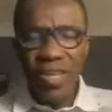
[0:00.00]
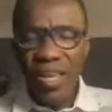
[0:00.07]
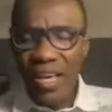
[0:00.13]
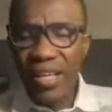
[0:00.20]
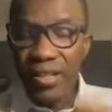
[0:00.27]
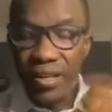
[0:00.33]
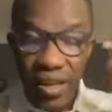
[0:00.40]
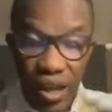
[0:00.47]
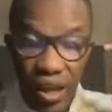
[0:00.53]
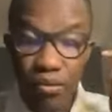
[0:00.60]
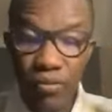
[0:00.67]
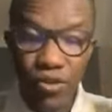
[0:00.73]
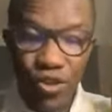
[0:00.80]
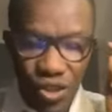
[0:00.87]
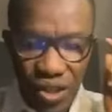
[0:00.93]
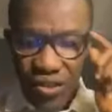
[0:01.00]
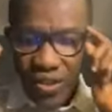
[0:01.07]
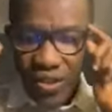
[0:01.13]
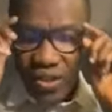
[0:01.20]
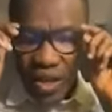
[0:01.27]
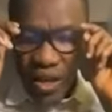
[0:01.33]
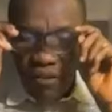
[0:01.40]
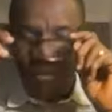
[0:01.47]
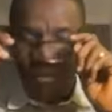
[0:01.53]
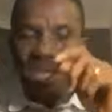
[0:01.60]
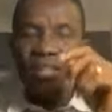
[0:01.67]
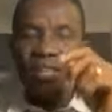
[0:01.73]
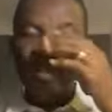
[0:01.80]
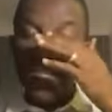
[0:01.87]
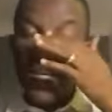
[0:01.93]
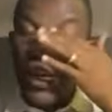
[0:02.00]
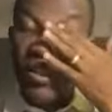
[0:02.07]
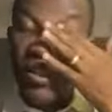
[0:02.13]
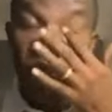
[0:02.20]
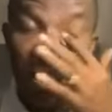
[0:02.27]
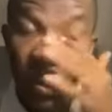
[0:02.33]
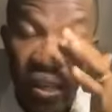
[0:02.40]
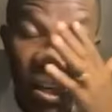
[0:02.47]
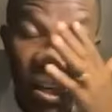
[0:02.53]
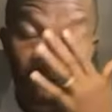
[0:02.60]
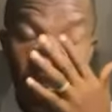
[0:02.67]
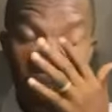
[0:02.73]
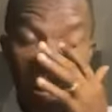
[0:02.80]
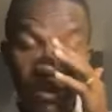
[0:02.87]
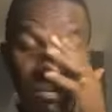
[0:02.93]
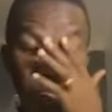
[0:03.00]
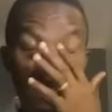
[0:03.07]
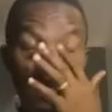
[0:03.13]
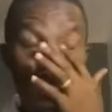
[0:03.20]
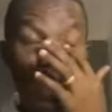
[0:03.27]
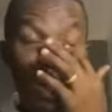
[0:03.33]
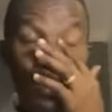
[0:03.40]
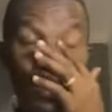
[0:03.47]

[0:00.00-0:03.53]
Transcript: In the name of Jesus, Father, search me, search me true